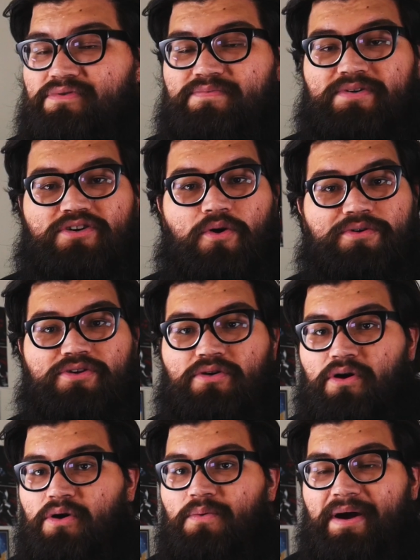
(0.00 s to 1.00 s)
would go with your
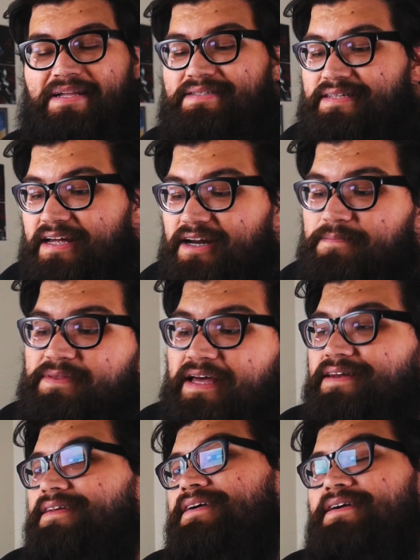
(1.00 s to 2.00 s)
all-white setup,
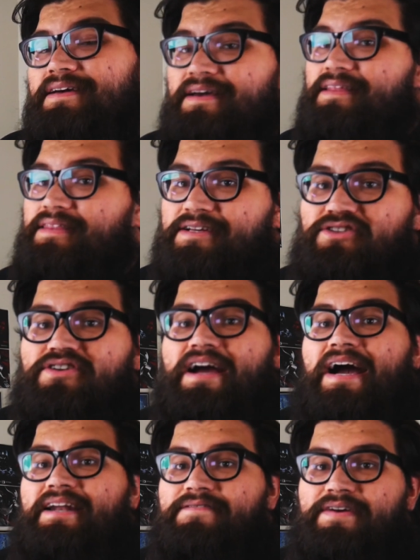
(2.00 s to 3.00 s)
then these are
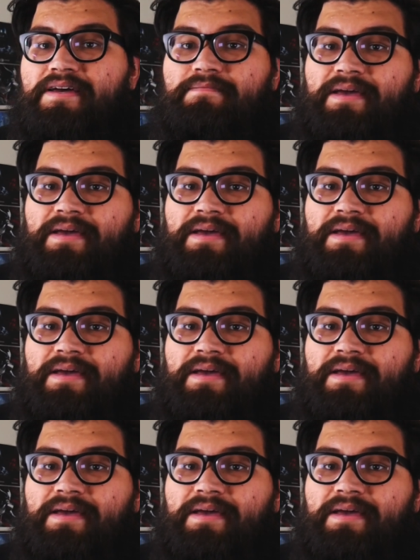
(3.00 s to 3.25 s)
kind of it,